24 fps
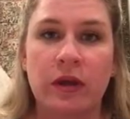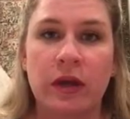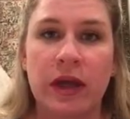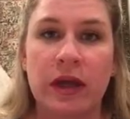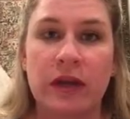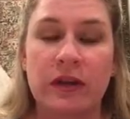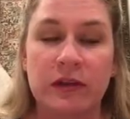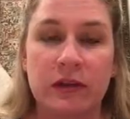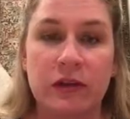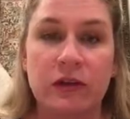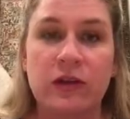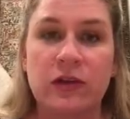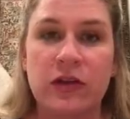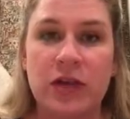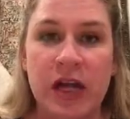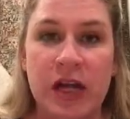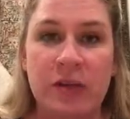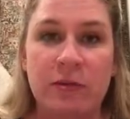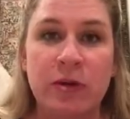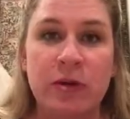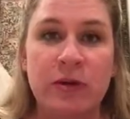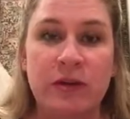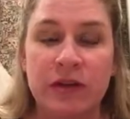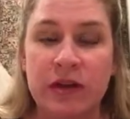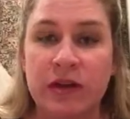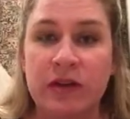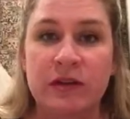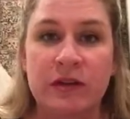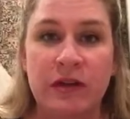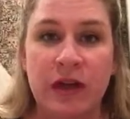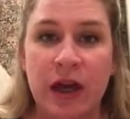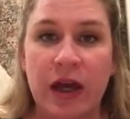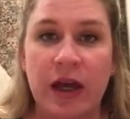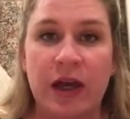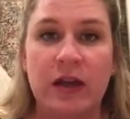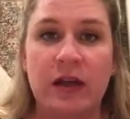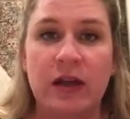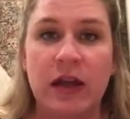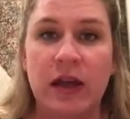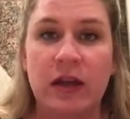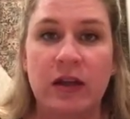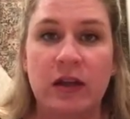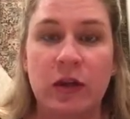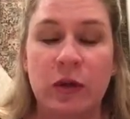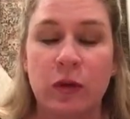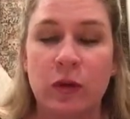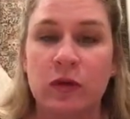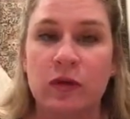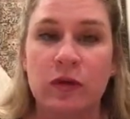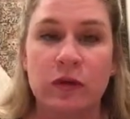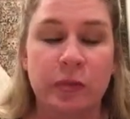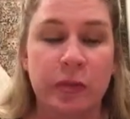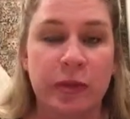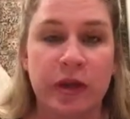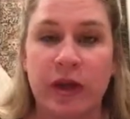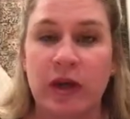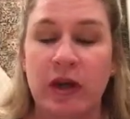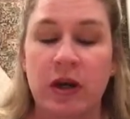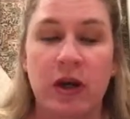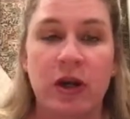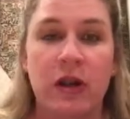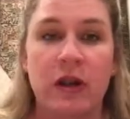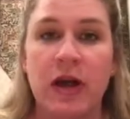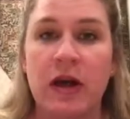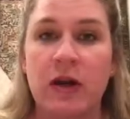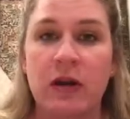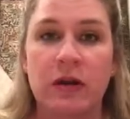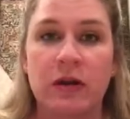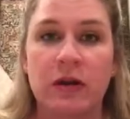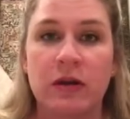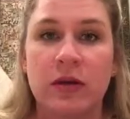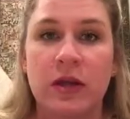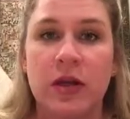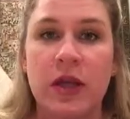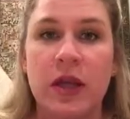at a certain time you'd set aside and you would just plan it all out.